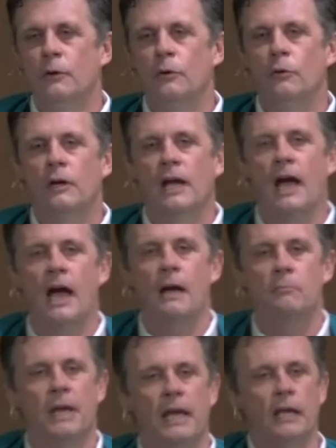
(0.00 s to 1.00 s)
who
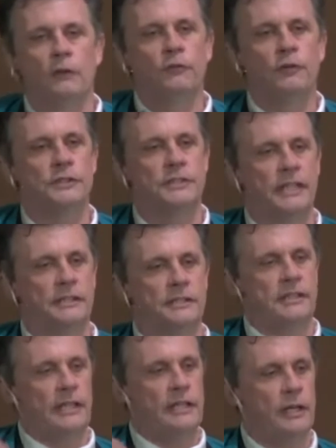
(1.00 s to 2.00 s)
campaigned for
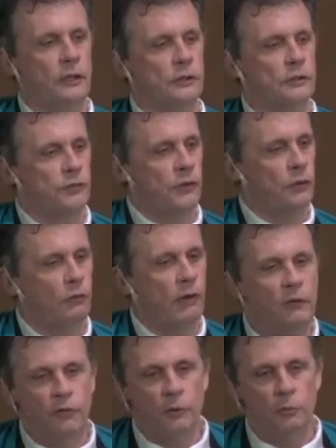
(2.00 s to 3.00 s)
60 years for the
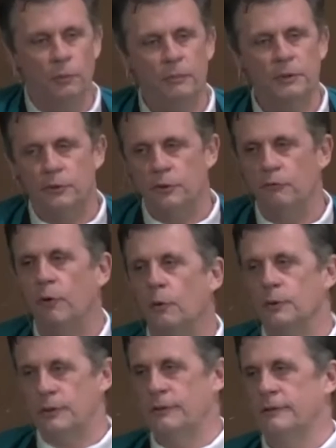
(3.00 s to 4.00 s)
right for women to
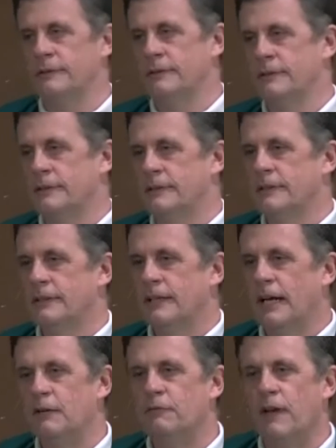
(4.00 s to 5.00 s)
vote.
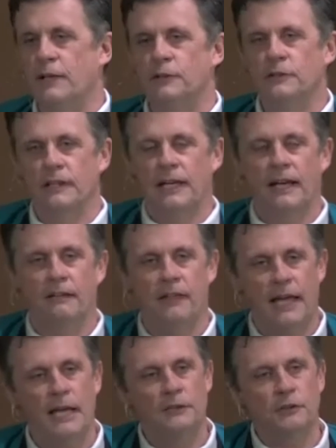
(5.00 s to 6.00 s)
And eventually, at
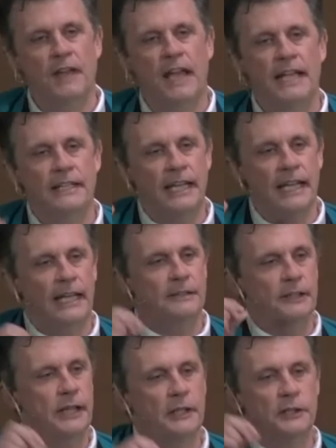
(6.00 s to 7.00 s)
the age of 88
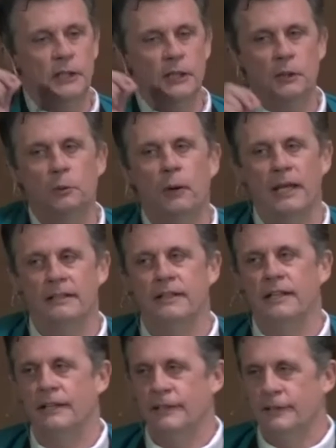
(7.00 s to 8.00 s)
in
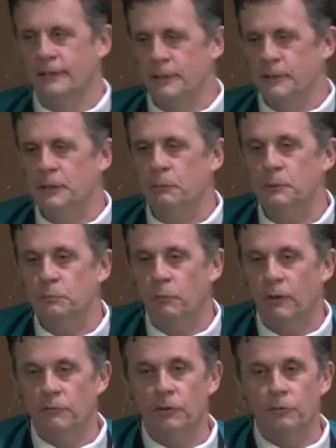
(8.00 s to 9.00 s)
1920, she was
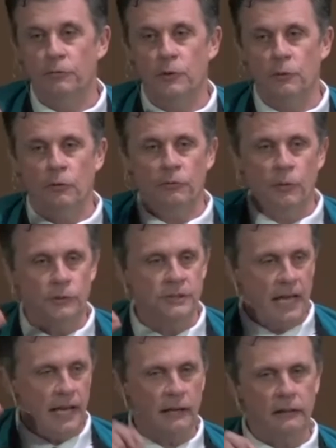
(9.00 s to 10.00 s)
one of the few of those
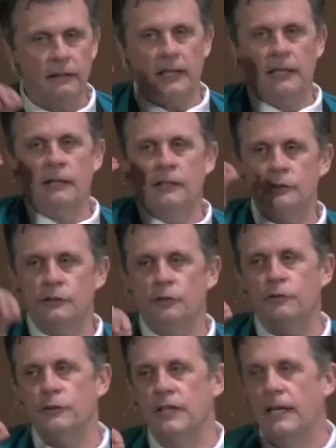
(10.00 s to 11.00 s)
early
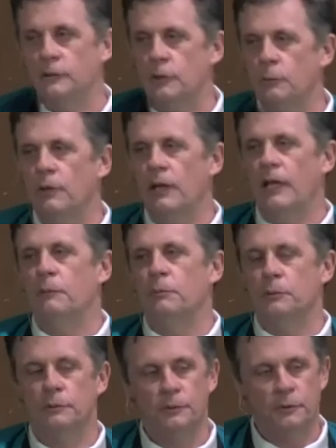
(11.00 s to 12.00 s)
suffragettes who were
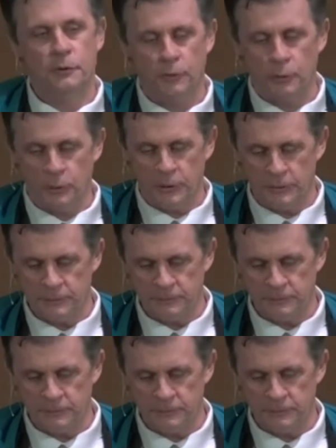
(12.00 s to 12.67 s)
able to vote.